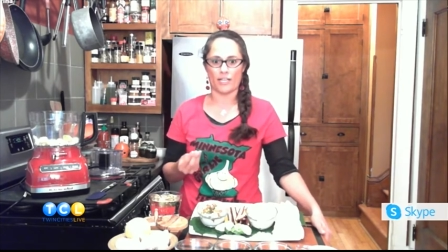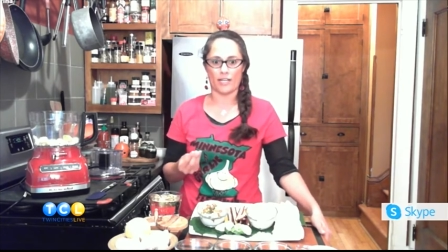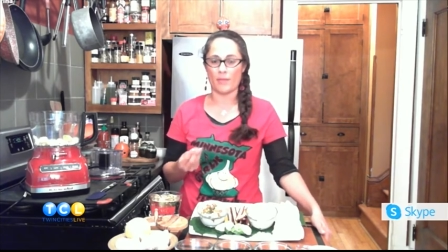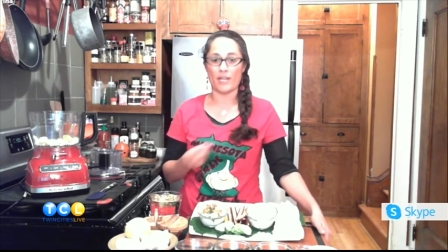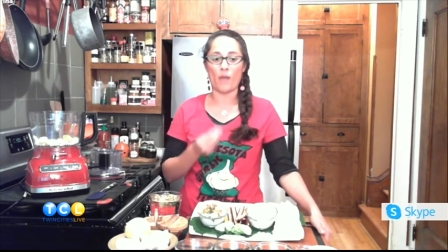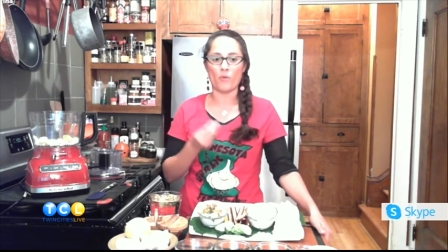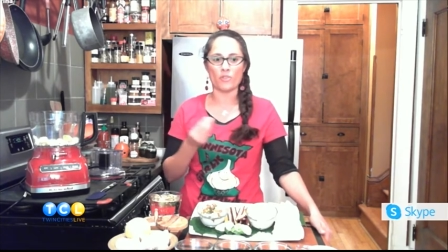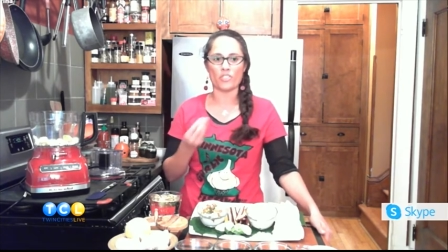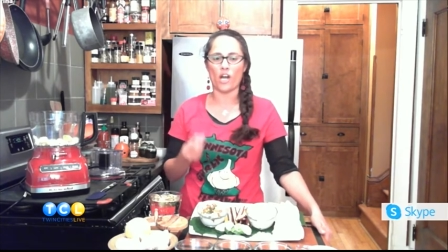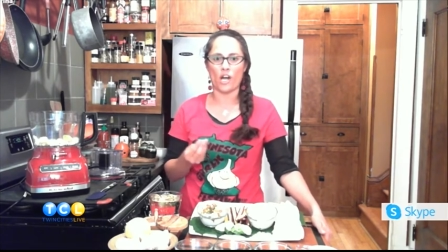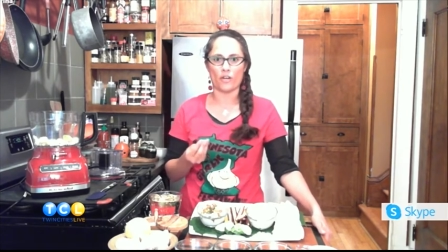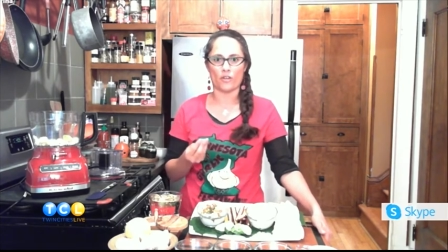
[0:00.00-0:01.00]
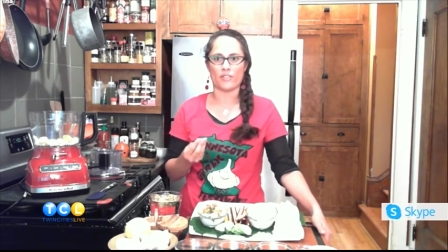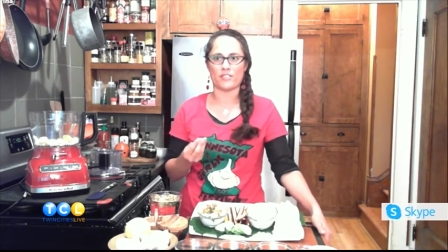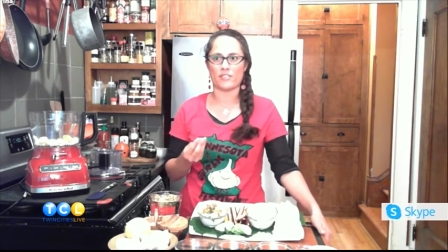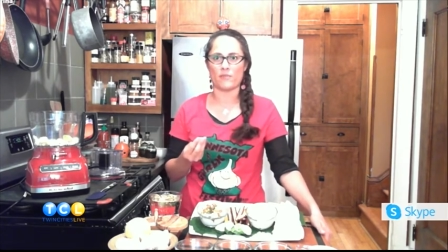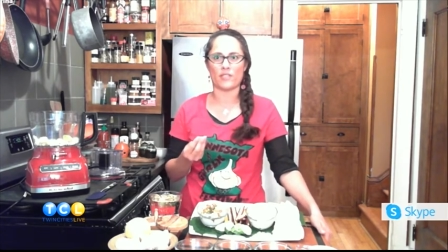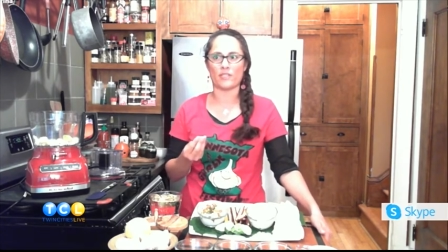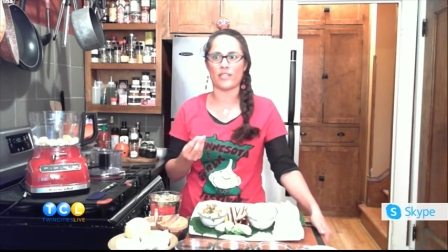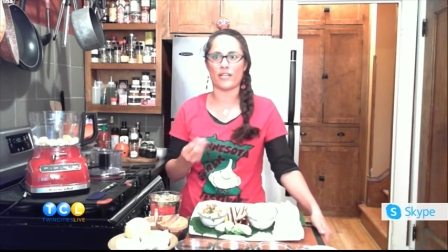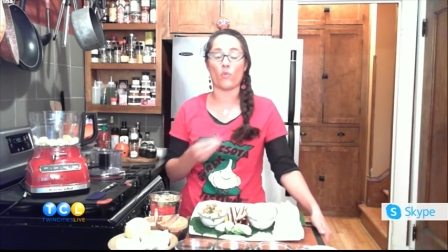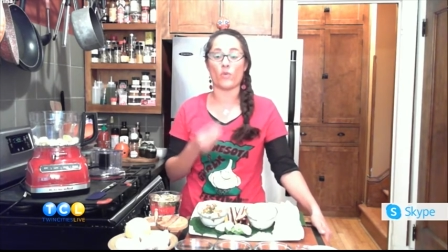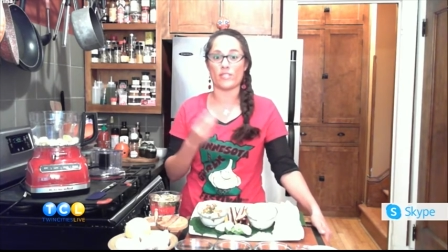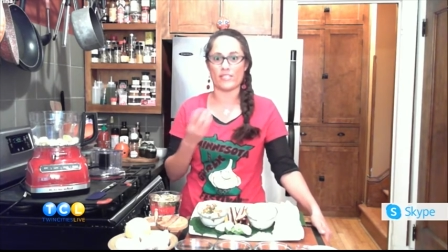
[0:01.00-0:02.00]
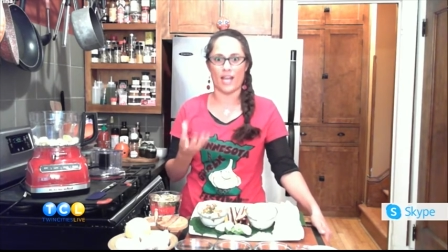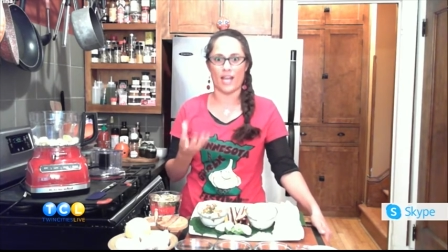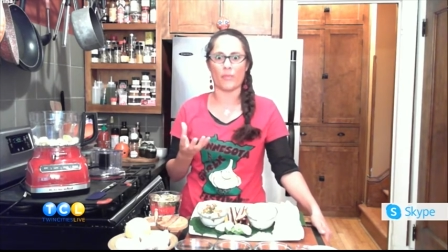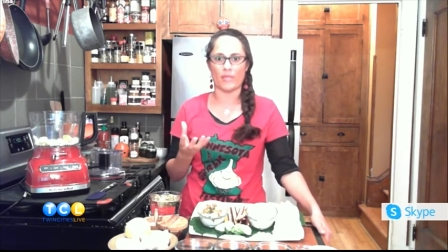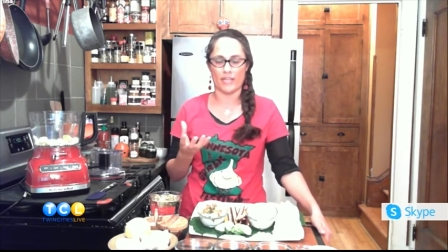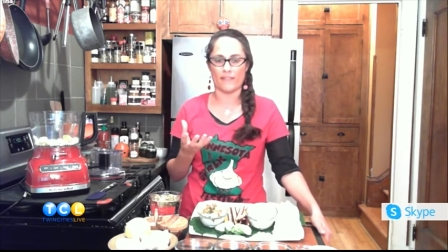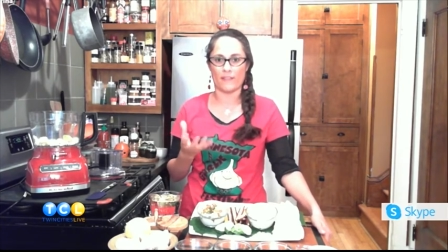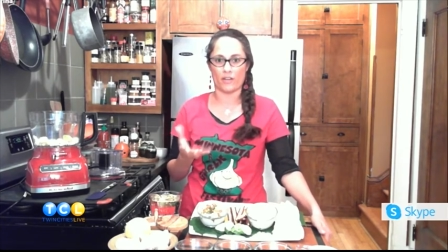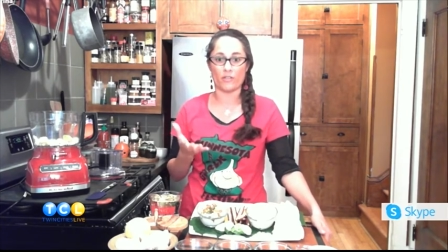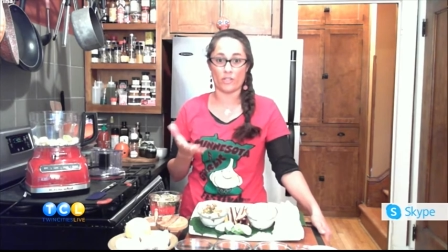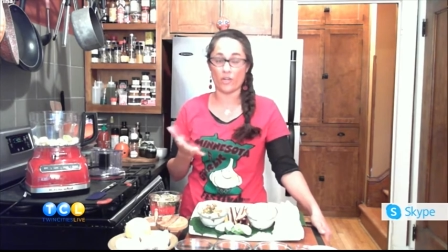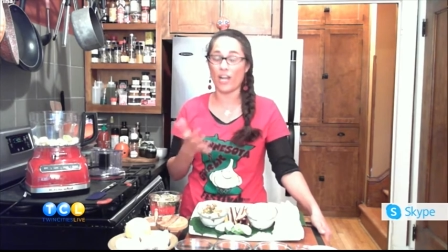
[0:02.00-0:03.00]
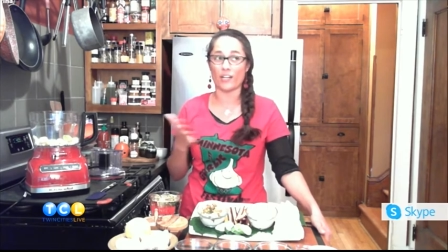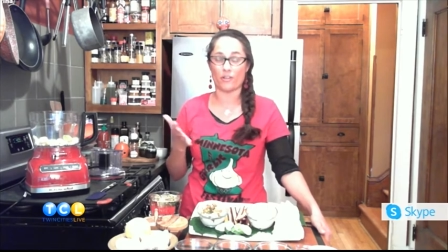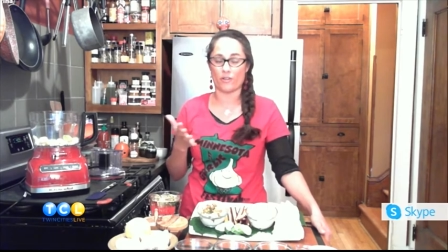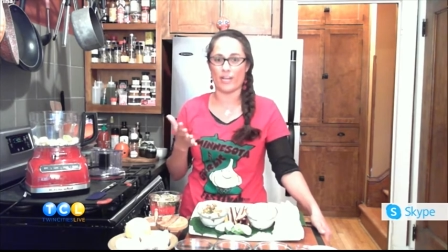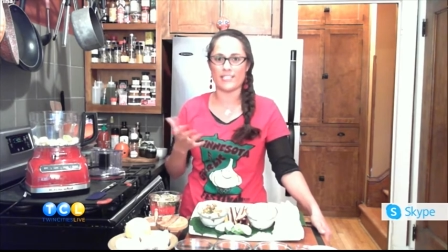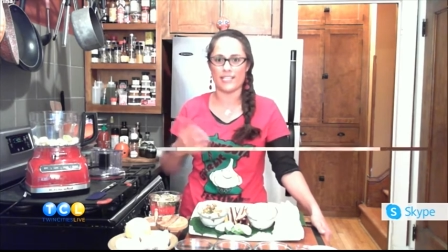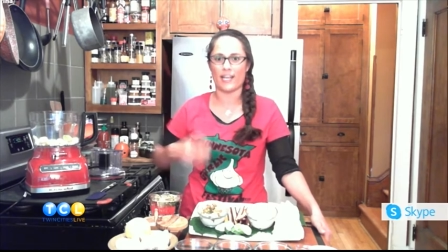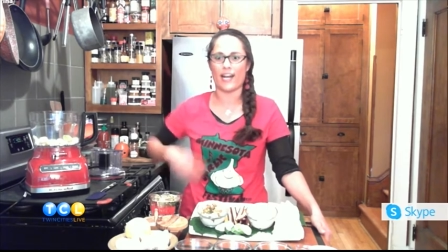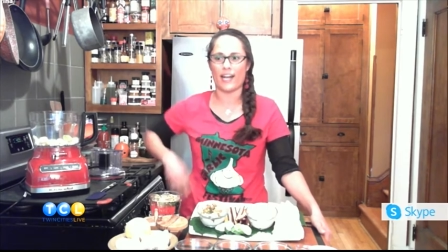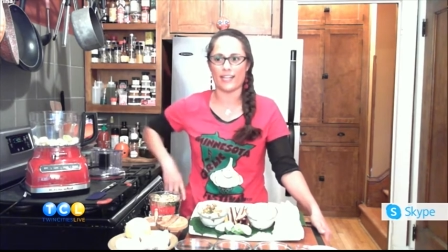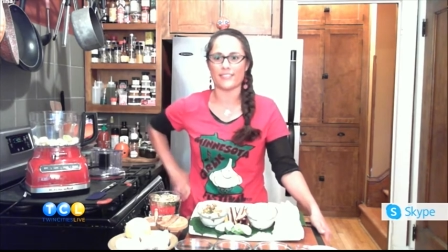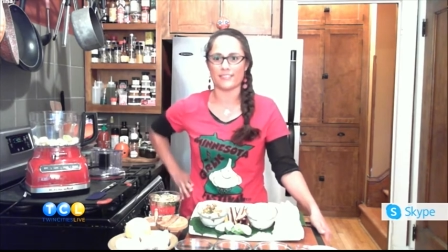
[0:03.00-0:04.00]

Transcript: And I mean, almost hotter than something like a wasabi, and they're kind of crazy hot.